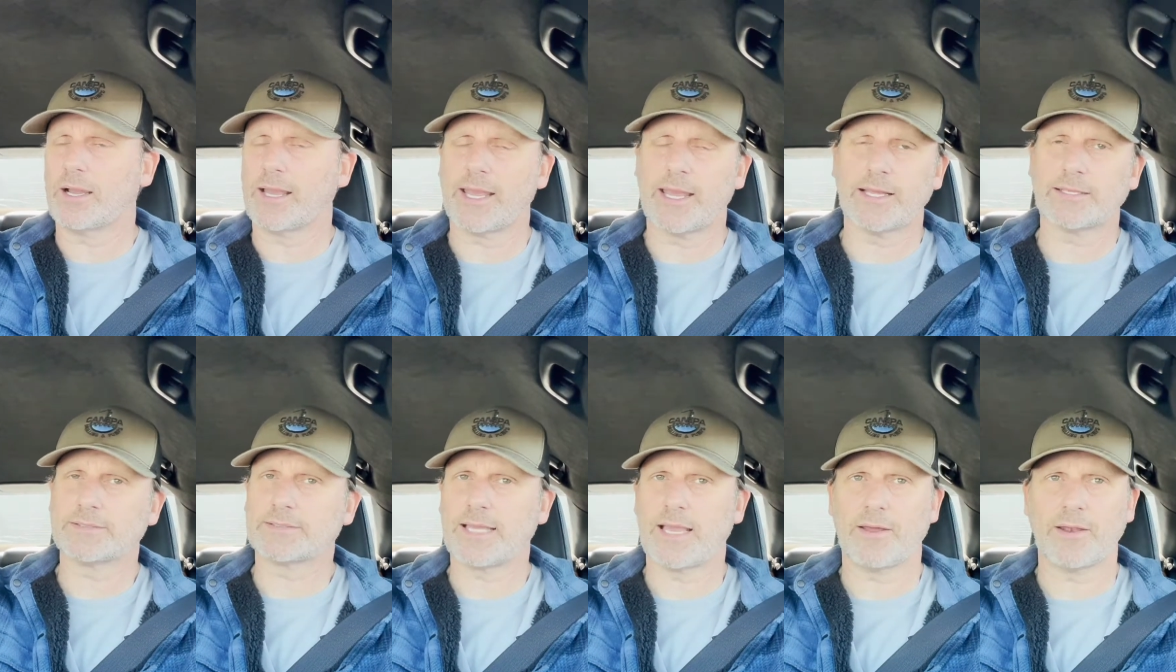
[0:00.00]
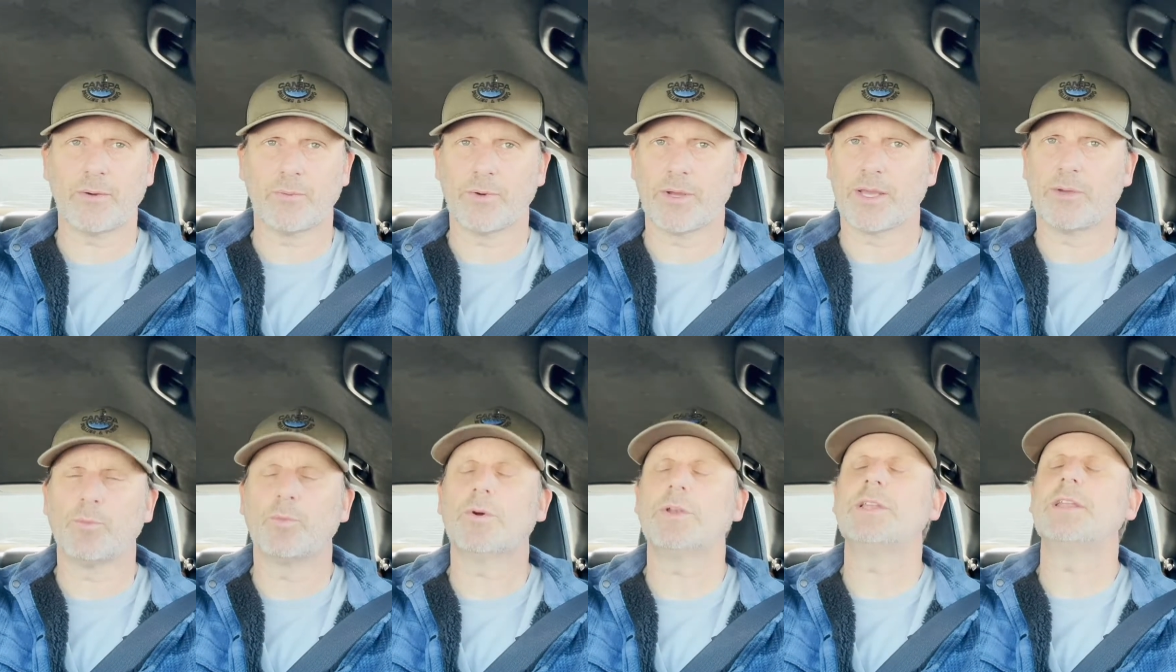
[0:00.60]
hands down,
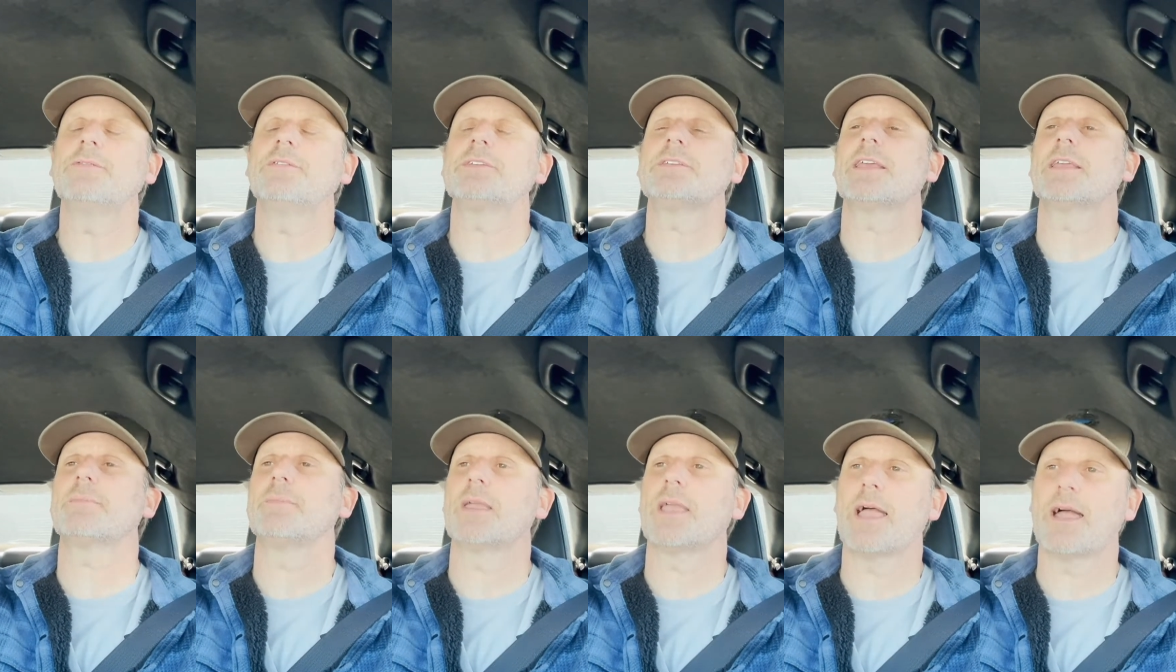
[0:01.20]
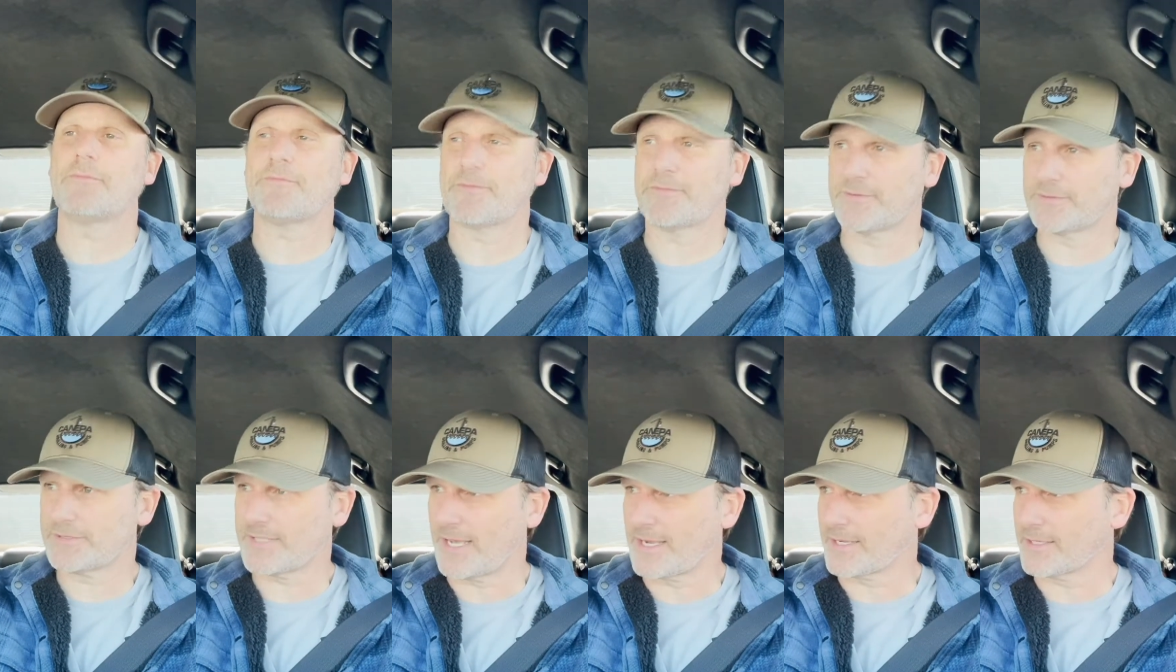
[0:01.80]
it wouldn't even take me a half of
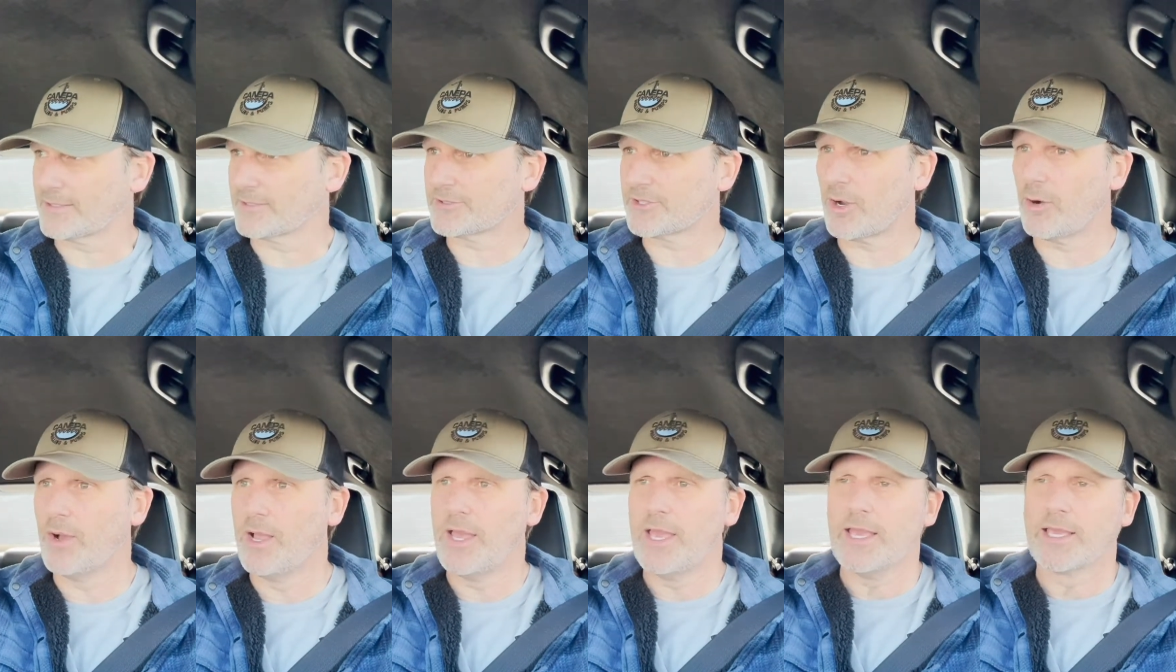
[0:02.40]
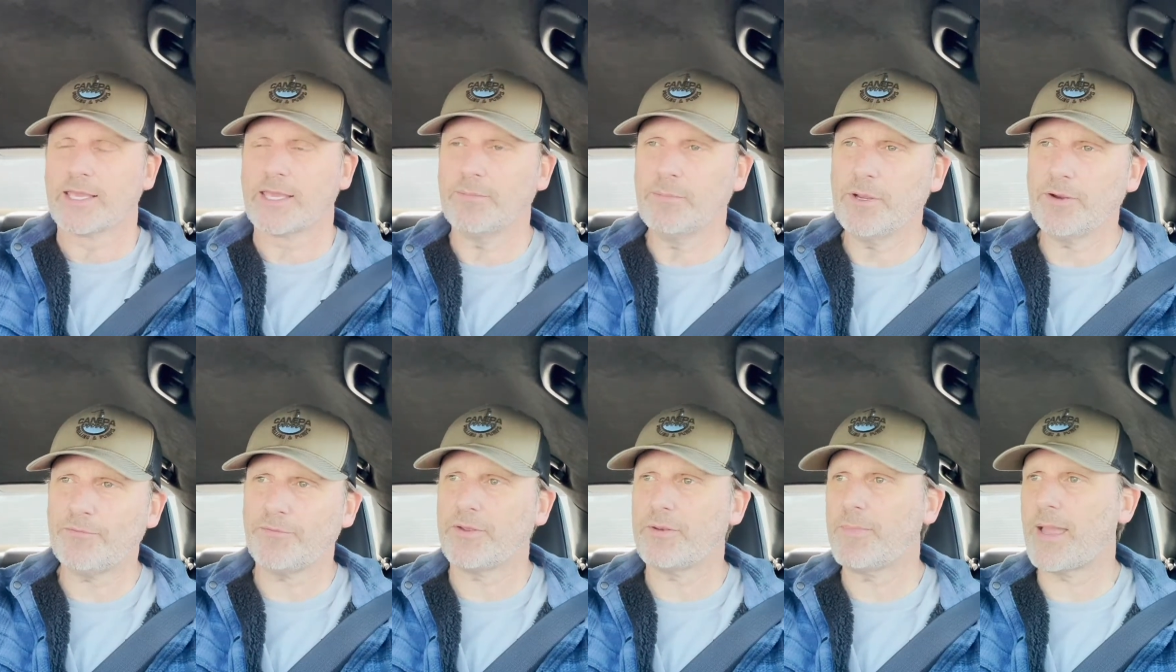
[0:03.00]
a second. So give me
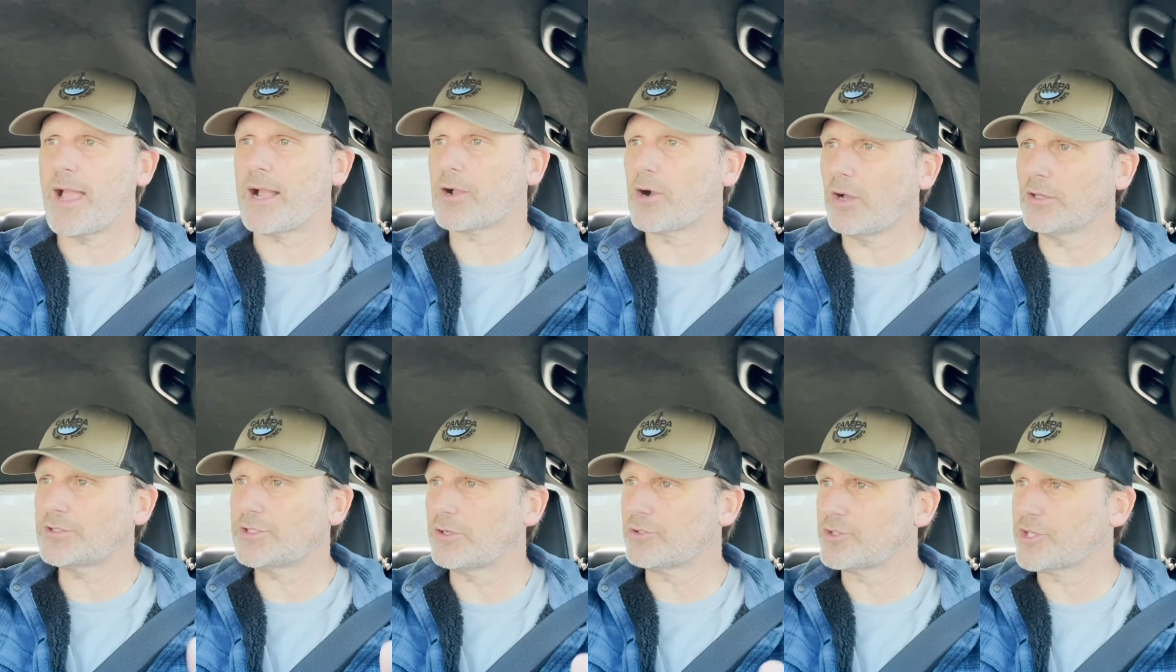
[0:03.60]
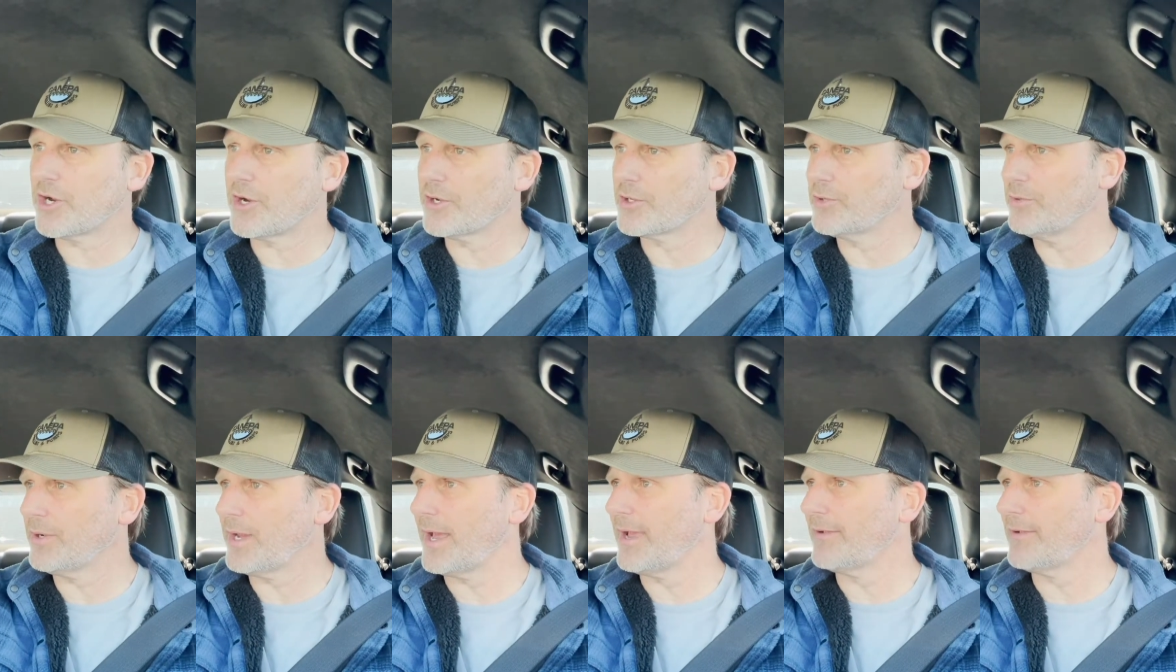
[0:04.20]
your feedback. Also, Jared, you and I